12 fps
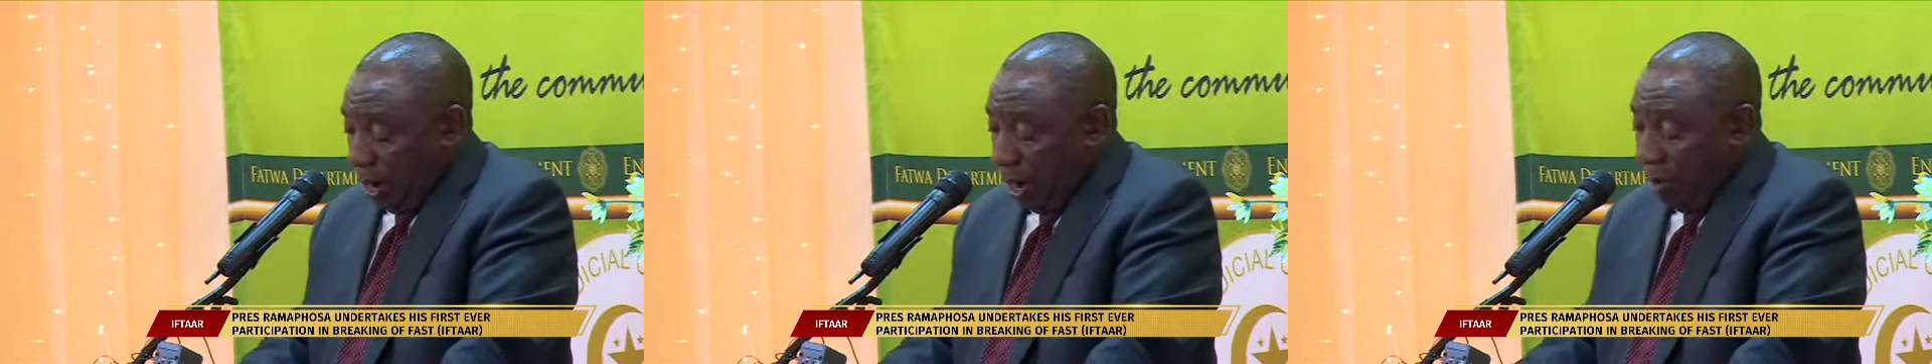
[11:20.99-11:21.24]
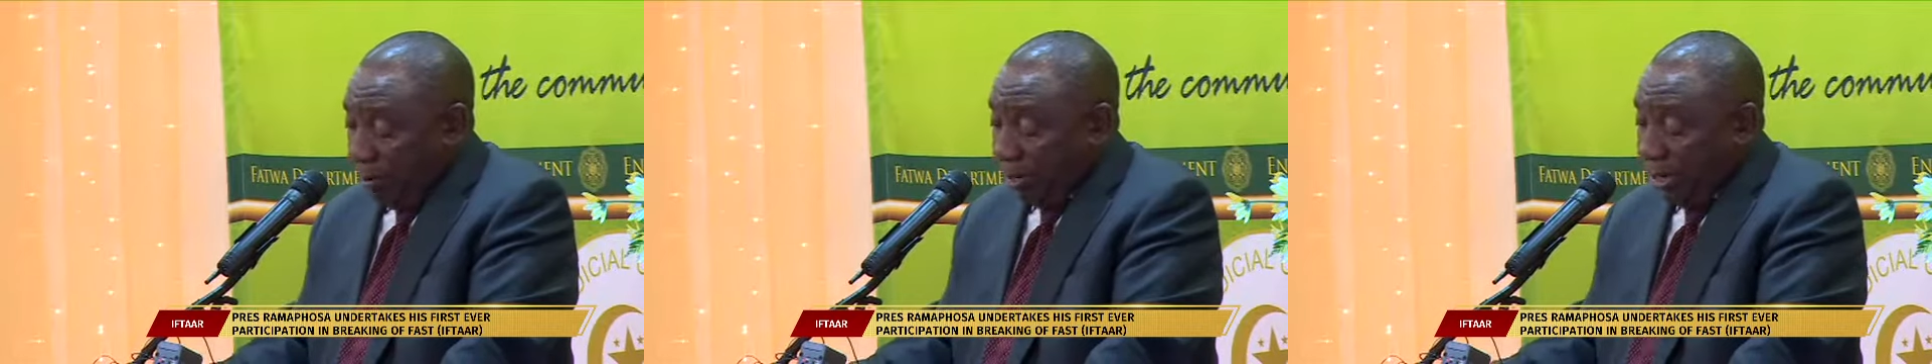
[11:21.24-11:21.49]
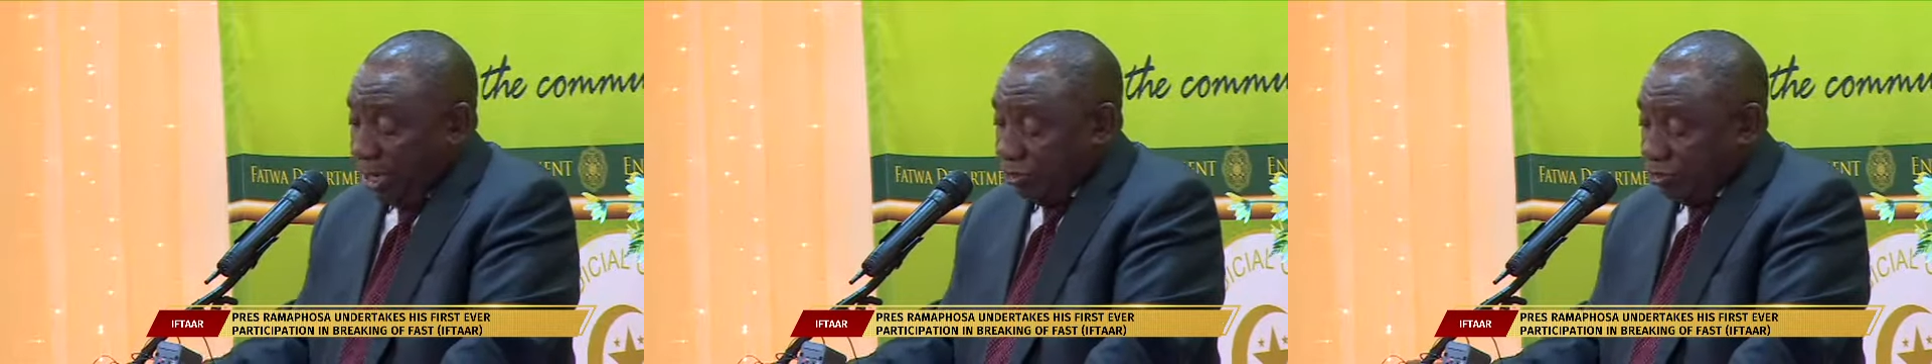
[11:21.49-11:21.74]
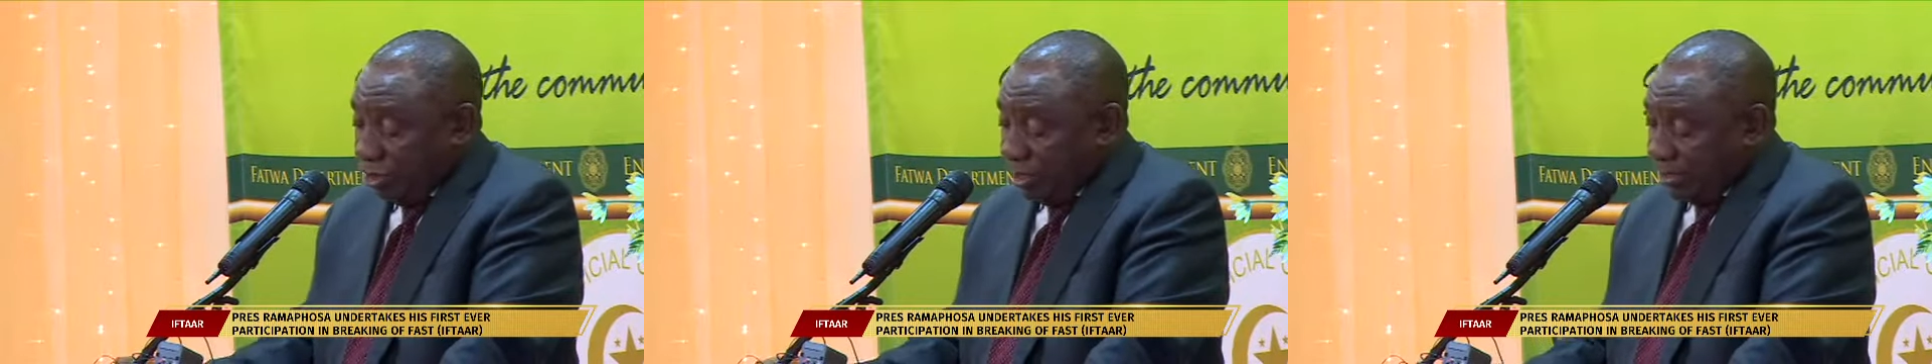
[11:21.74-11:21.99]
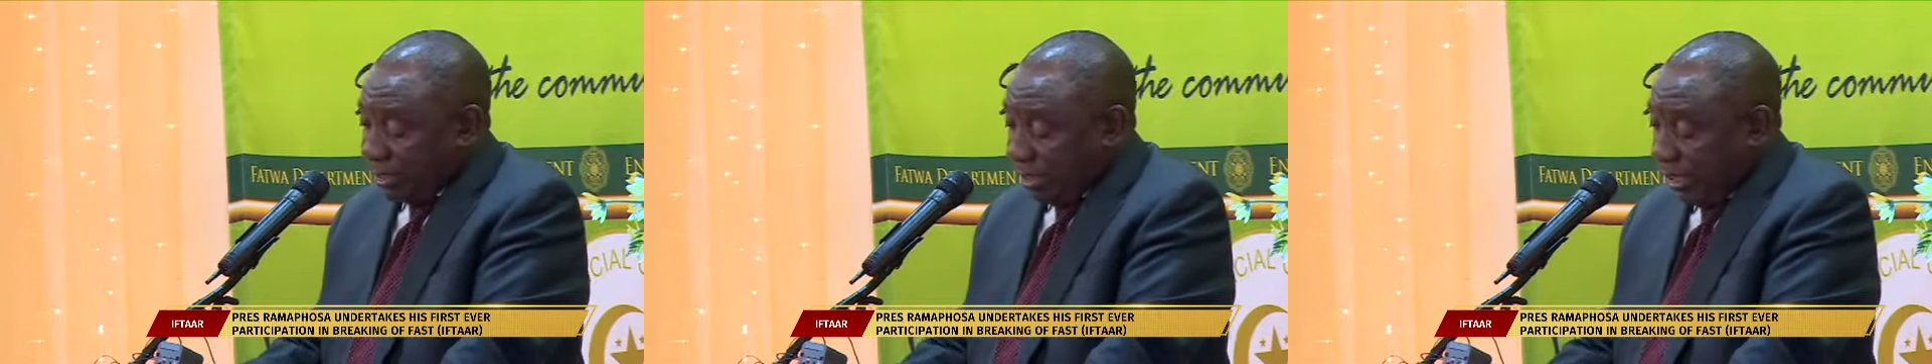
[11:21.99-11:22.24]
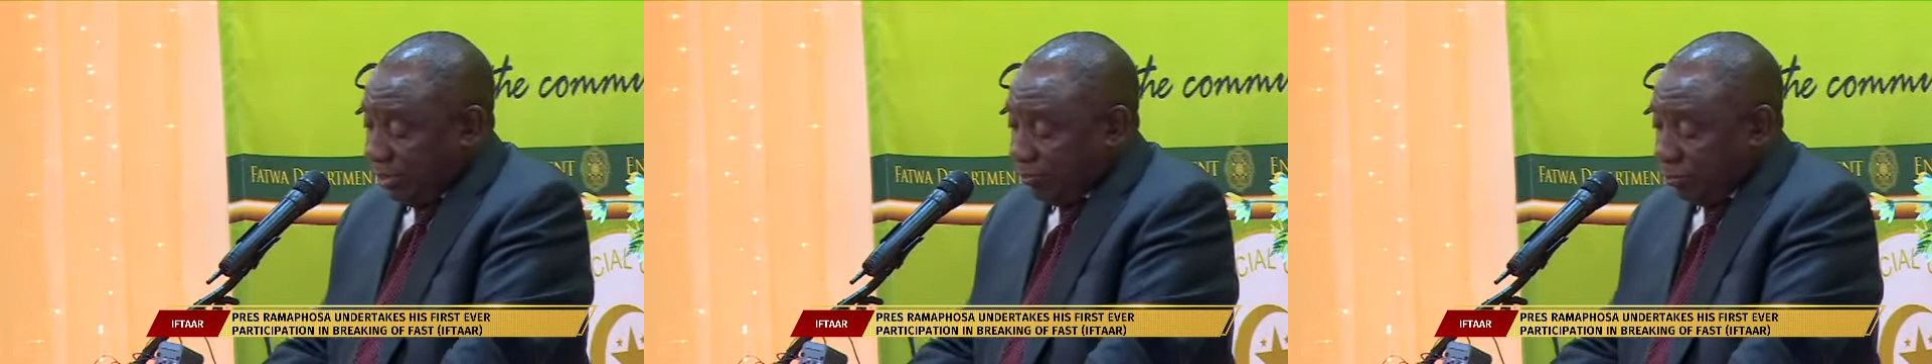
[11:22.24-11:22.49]
Our nation is
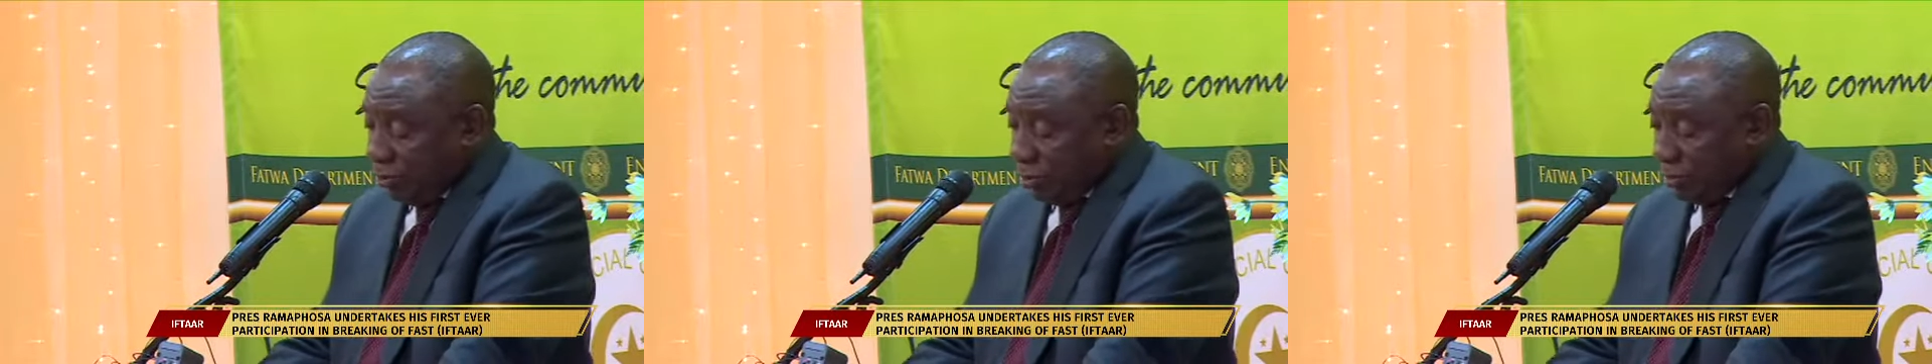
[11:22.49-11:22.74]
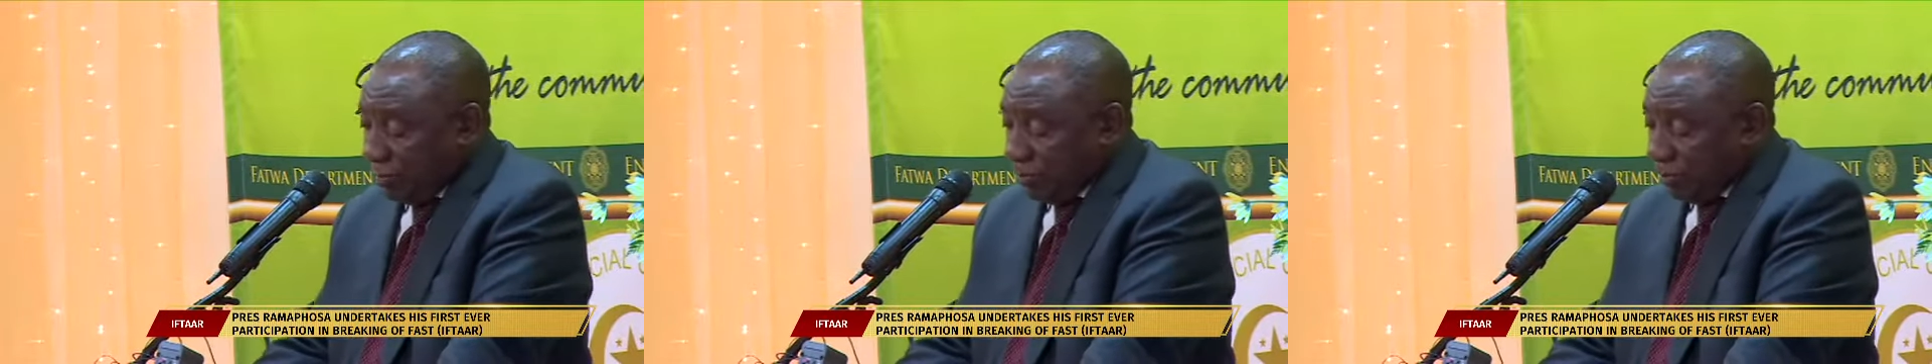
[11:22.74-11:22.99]
grateful